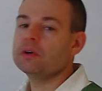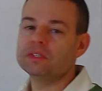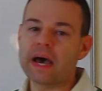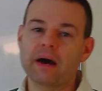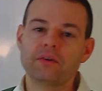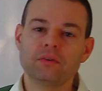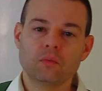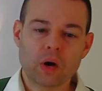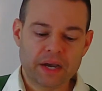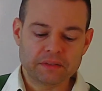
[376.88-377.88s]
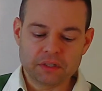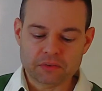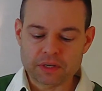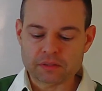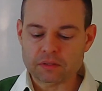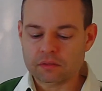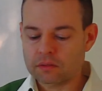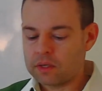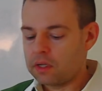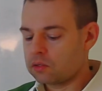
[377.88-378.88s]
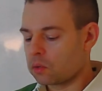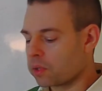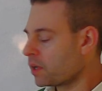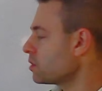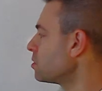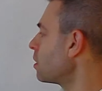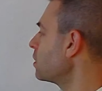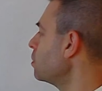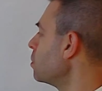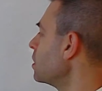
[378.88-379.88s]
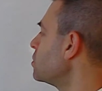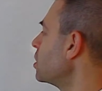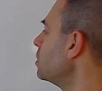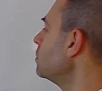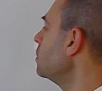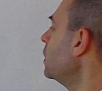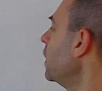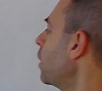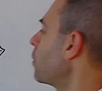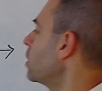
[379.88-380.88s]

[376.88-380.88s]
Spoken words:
down, y decreases. So we're going to start at the origin, and we're going